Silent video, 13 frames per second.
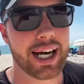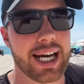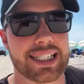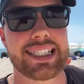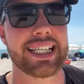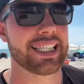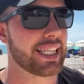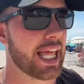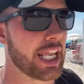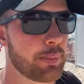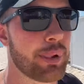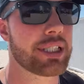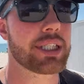I see a
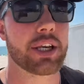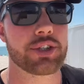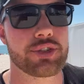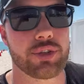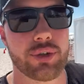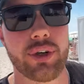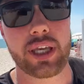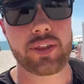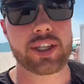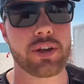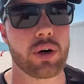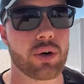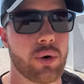lot of potential in
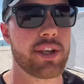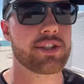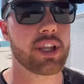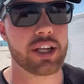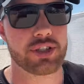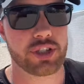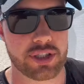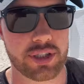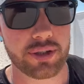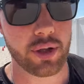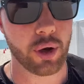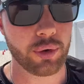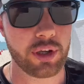these altcoins, not just
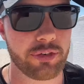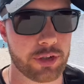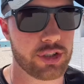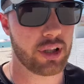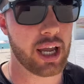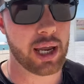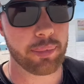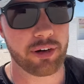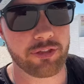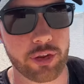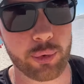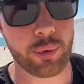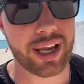only for July, but
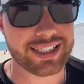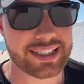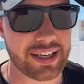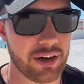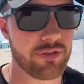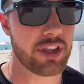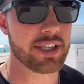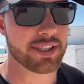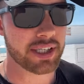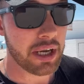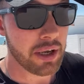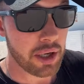for the rest of this